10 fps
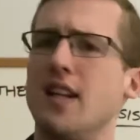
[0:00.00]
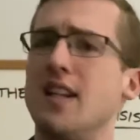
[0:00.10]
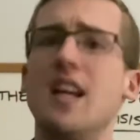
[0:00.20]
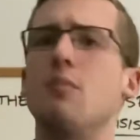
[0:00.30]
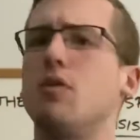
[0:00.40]

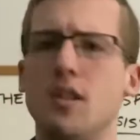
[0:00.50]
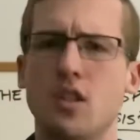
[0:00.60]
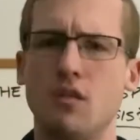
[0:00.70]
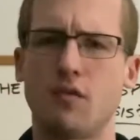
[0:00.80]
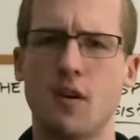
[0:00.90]
getting
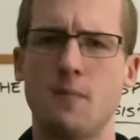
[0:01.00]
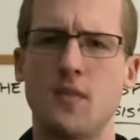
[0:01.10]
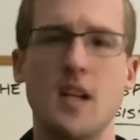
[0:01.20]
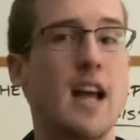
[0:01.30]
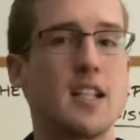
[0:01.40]
permission from
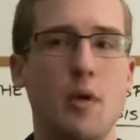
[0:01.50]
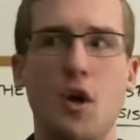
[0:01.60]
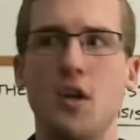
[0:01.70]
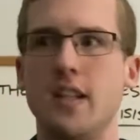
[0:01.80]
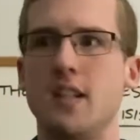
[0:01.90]
the Nazi
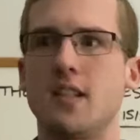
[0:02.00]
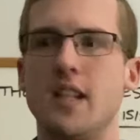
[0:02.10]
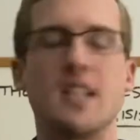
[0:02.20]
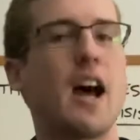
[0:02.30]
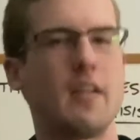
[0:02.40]
Party
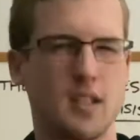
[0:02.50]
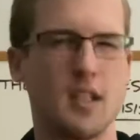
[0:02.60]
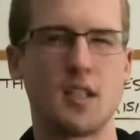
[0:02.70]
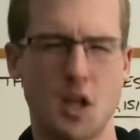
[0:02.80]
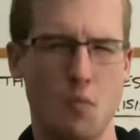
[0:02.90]
is obviously
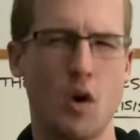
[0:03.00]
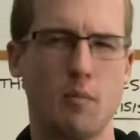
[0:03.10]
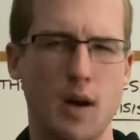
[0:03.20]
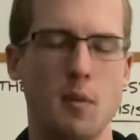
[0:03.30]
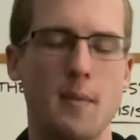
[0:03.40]
somewhat
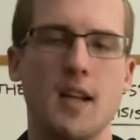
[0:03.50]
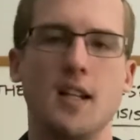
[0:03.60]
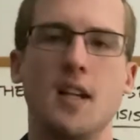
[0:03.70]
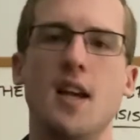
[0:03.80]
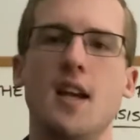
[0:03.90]

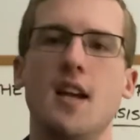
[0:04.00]
problematic.